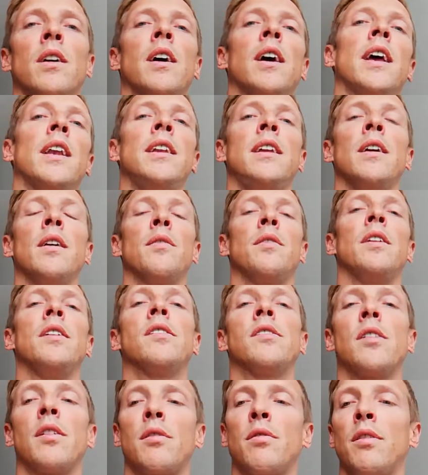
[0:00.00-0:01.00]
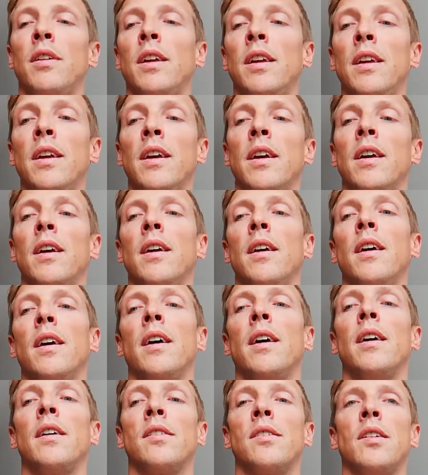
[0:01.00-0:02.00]
Any of these three
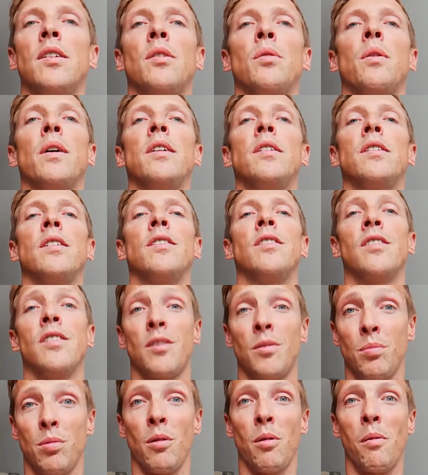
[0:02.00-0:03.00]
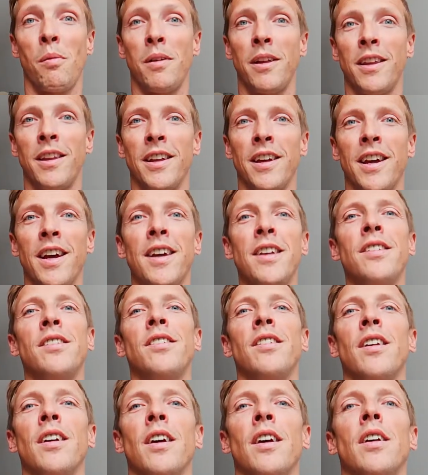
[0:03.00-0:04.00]
situations is probably the
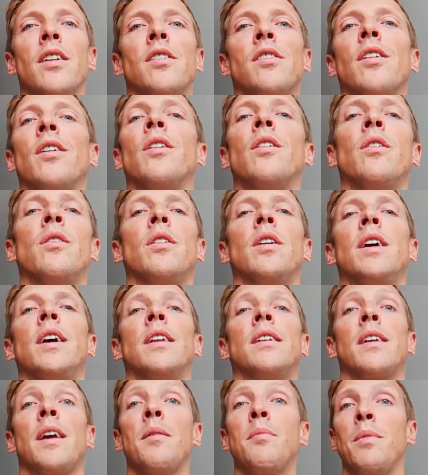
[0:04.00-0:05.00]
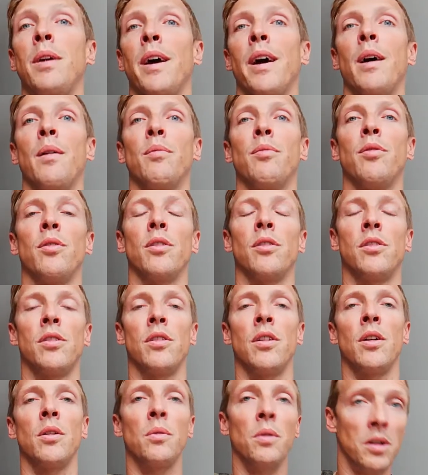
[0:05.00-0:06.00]
case, so it can be helpful to
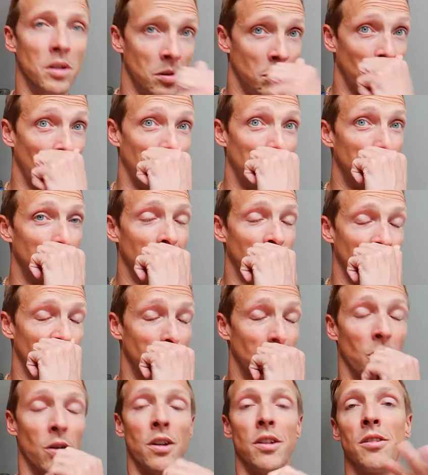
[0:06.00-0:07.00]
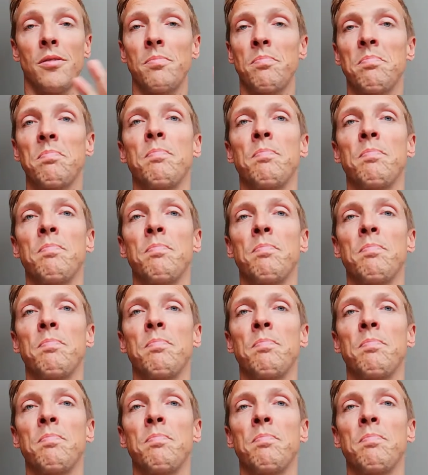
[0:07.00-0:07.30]
know which one is yours.